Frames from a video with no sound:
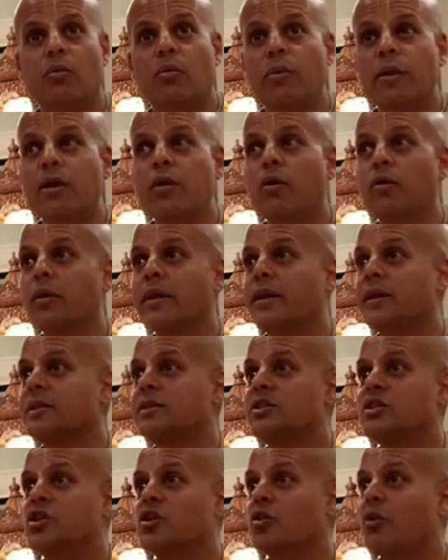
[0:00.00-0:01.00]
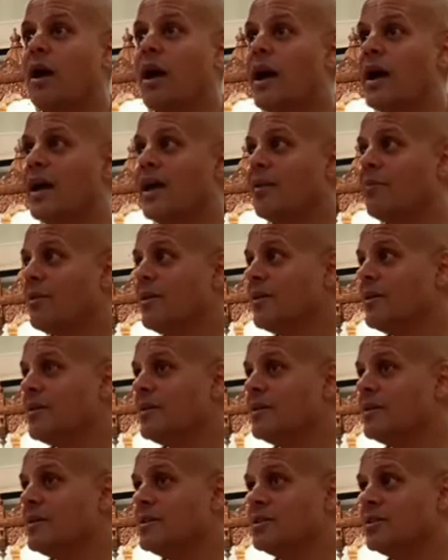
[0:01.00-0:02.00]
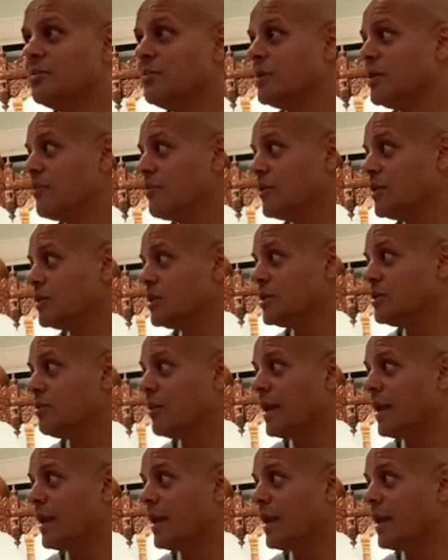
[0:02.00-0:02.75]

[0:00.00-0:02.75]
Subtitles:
We only ascribe some differences,